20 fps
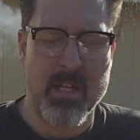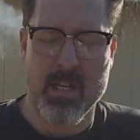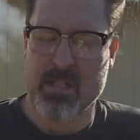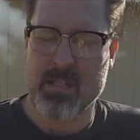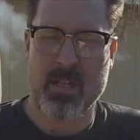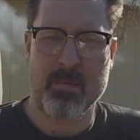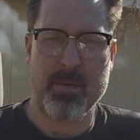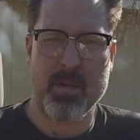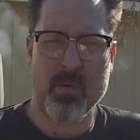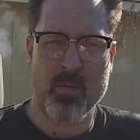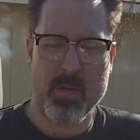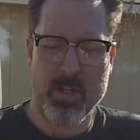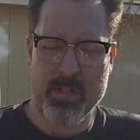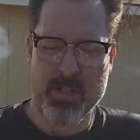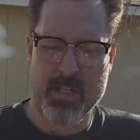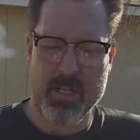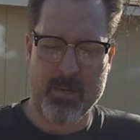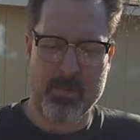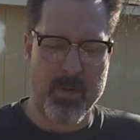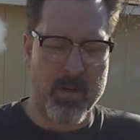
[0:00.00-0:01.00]
it's going to be real
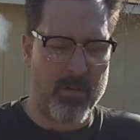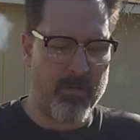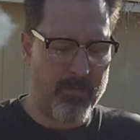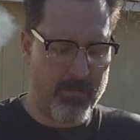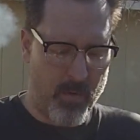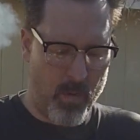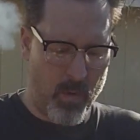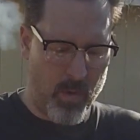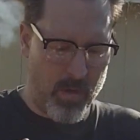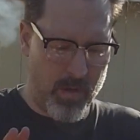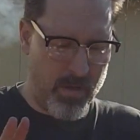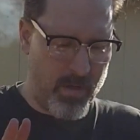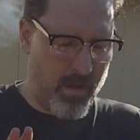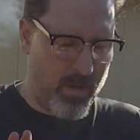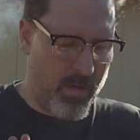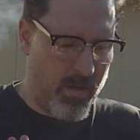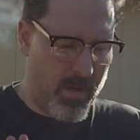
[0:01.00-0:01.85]
simple. For